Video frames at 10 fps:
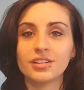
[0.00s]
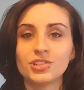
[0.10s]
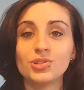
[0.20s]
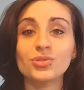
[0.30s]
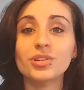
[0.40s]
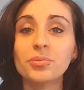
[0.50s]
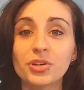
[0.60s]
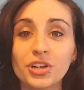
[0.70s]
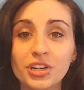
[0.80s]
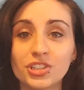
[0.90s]
Do some
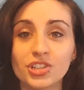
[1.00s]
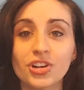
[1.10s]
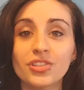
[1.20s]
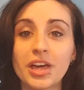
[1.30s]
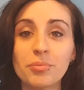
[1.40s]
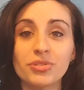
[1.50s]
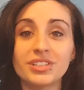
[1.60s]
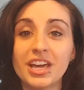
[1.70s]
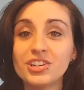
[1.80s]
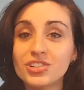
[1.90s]
good. Turn that
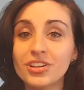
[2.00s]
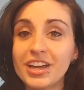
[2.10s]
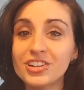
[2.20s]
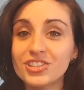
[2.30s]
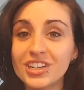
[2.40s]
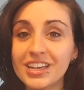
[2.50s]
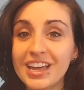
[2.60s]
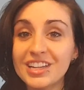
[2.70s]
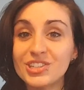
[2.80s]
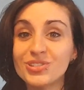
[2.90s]
potential energy
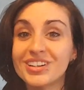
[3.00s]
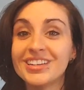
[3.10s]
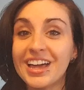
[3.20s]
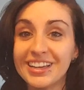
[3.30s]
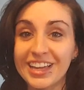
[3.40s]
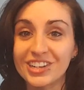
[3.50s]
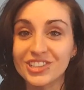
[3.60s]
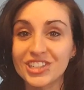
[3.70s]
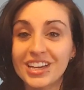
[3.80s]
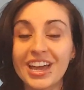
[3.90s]
into kinetic
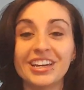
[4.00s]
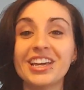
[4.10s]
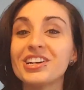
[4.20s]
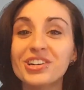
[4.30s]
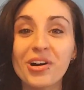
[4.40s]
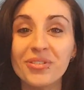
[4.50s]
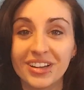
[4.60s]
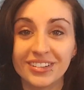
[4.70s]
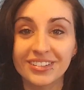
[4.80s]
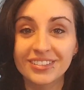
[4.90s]
energy and get going.